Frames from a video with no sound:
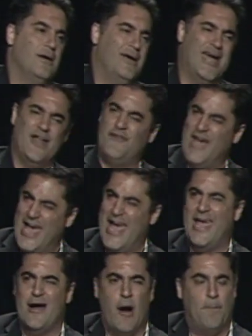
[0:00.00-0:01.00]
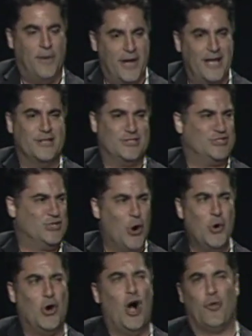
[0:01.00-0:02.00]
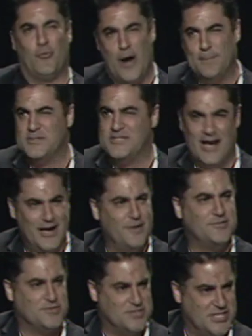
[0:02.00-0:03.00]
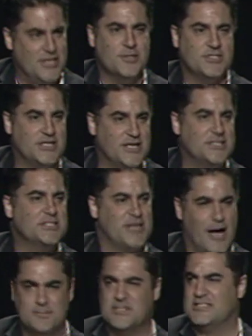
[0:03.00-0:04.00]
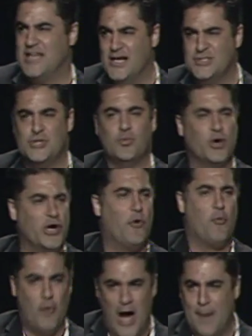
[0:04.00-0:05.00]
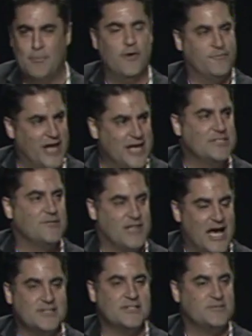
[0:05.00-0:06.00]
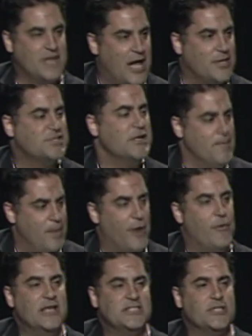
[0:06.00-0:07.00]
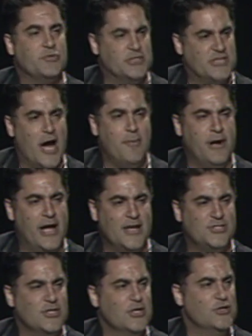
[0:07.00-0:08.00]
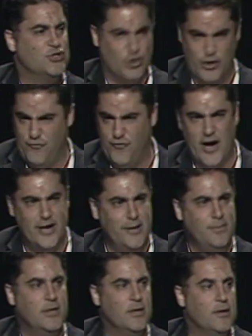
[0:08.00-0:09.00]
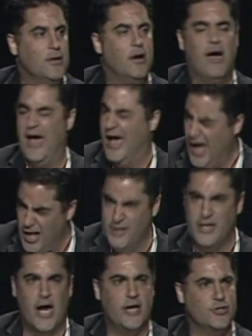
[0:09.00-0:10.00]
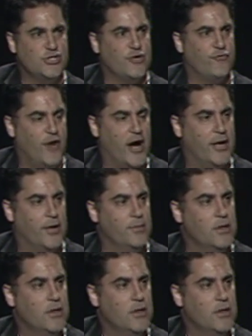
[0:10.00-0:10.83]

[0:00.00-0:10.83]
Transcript: And if AARP, the so-called representatives of senior citizens, comes and tells you we're going to rob you of tens of thousands of dollars by raising the retirement age, should you fight them? Hell yeah, you should fight them.